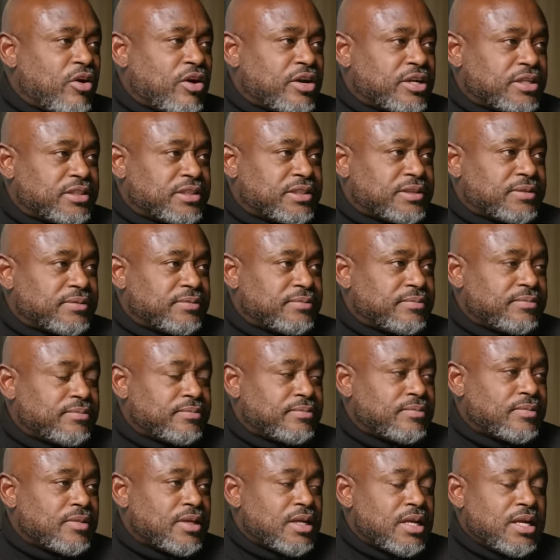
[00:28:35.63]
artist.
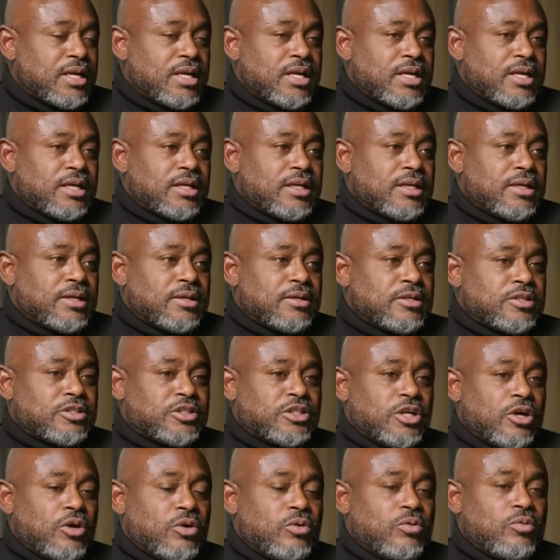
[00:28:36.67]
Okay.
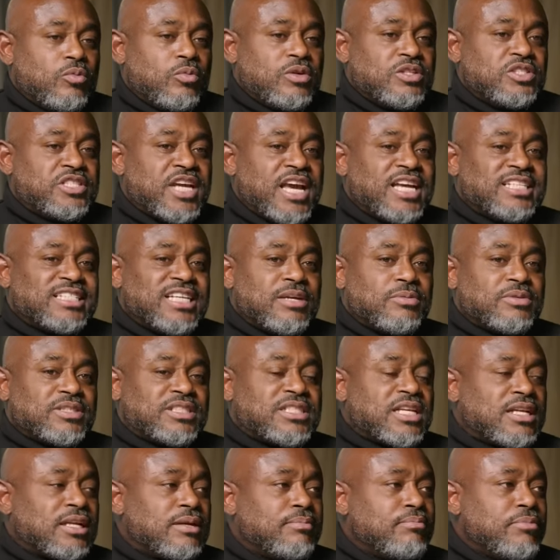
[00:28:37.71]
So when Jay Z
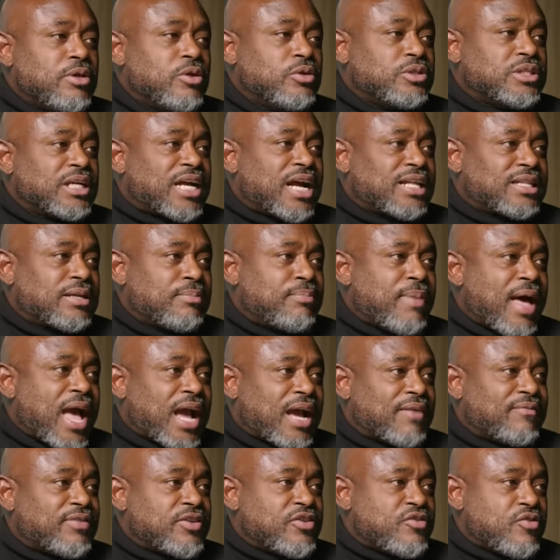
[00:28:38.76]
was selling music out the
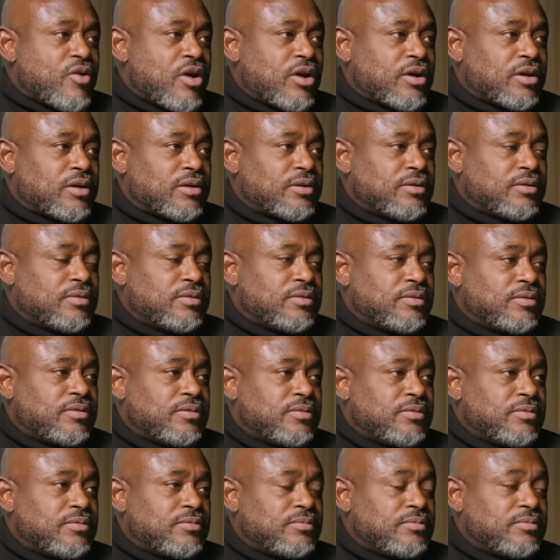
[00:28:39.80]
back of a trunk,
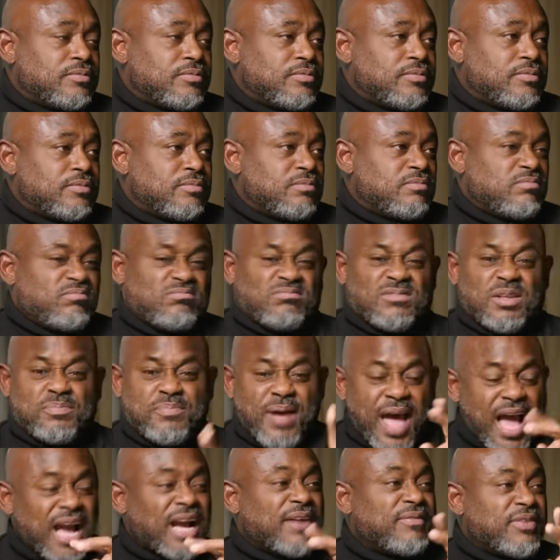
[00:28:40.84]
the
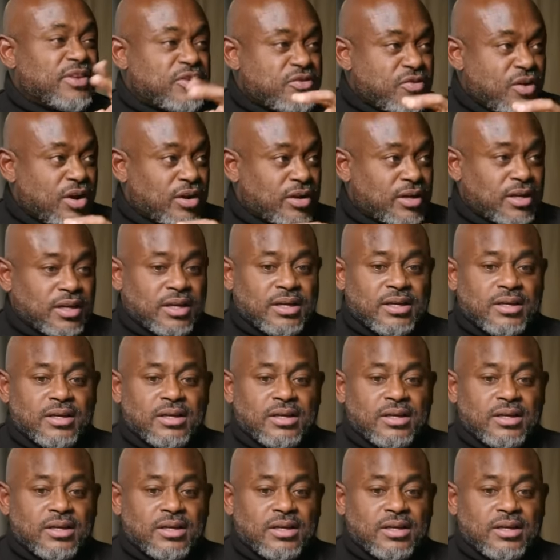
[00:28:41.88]
back of a trunk,